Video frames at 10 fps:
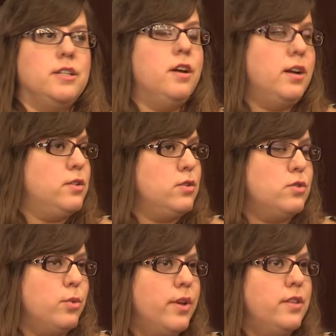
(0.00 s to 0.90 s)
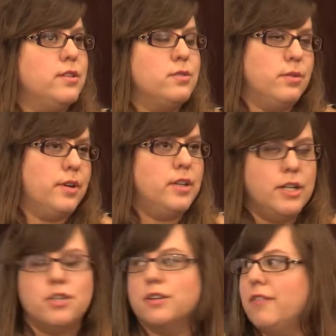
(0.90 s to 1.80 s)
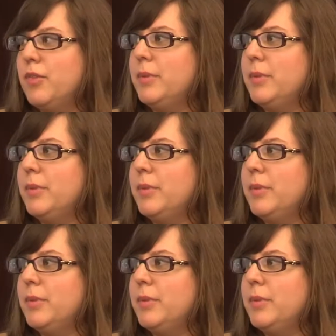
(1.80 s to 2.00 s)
to not destroy the historic nature of the